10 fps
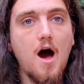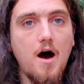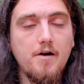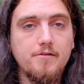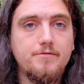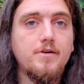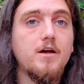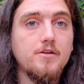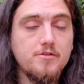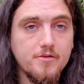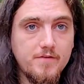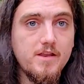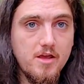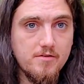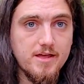of your
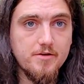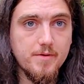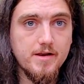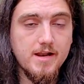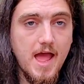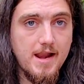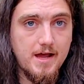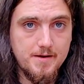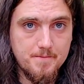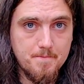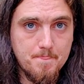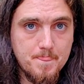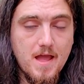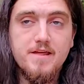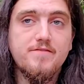video that you ran an ad on.
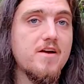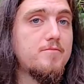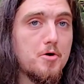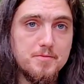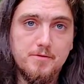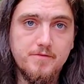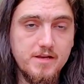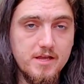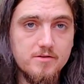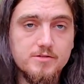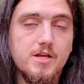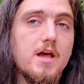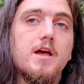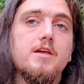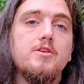And if you have multiple videos,
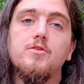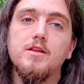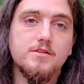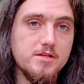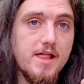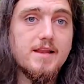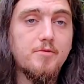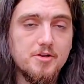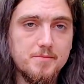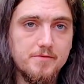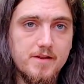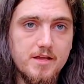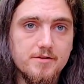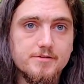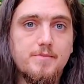you can select multiple
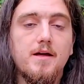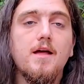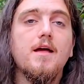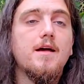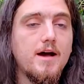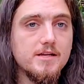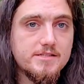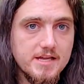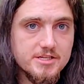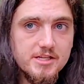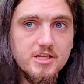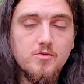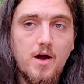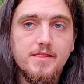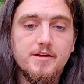videos. But essentially
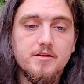you want